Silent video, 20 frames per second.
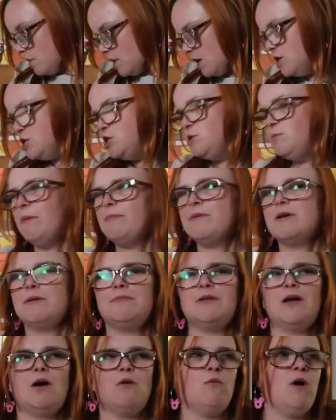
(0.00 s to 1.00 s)
She's probably gonna
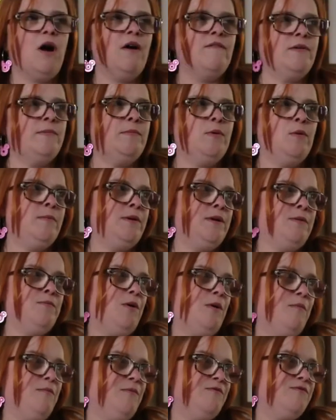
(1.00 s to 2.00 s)
be like, why have you bought me a
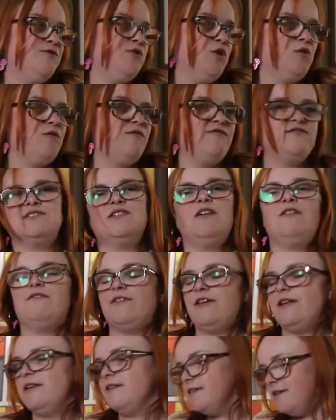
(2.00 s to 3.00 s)
bomb with dog stuff
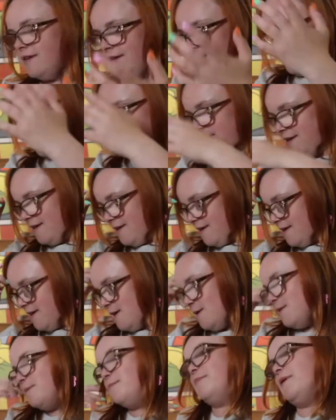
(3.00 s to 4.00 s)
in?
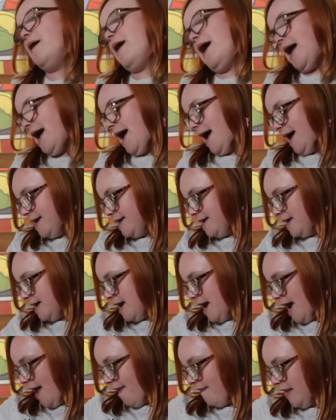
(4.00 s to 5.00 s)
But hey.
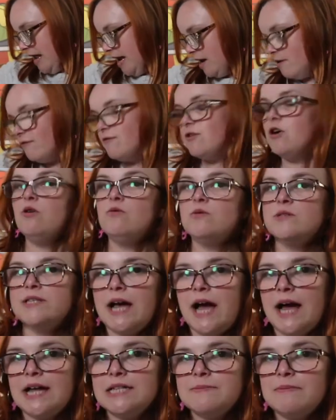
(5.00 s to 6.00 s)
And then of course
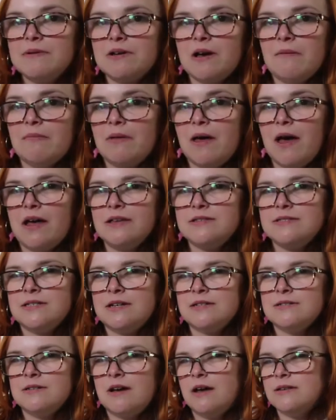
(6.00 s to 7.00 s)
I had to pick up hand
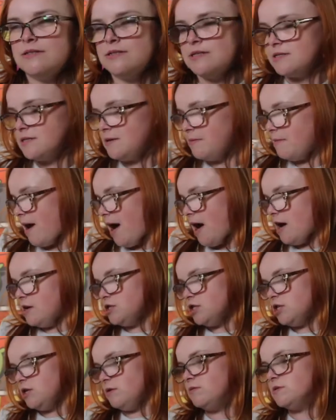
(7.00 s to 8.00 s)
sanitizers to match,
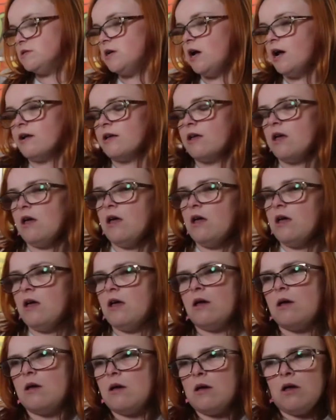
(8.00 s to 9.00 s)
and it was like
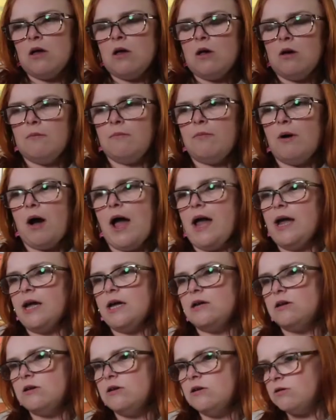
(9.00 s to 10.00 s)

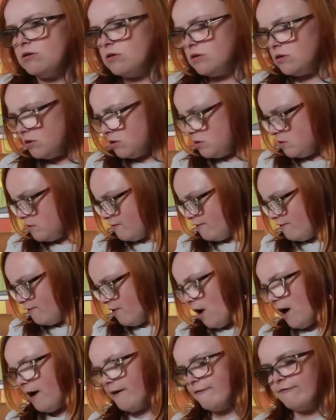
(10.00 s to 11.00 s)
buy
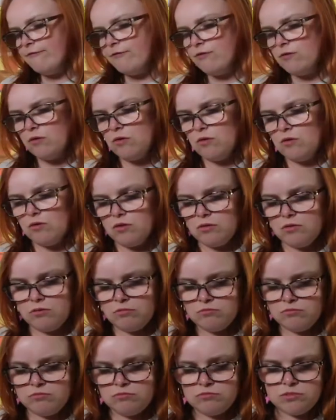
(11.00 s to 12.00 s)
five for
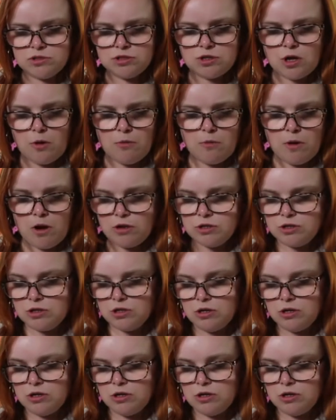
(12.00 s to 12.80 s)
so much,